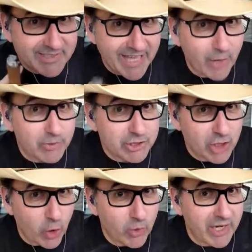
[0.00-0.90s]
That was
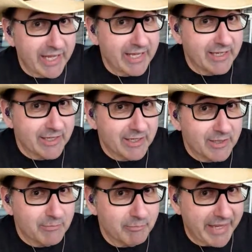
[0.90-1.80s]
totally
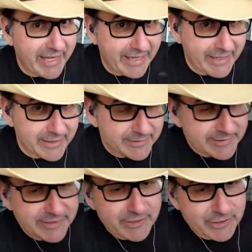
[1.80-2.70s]
me.
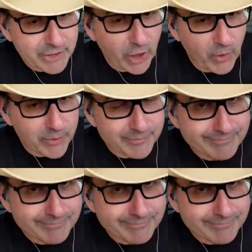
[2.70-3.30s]
So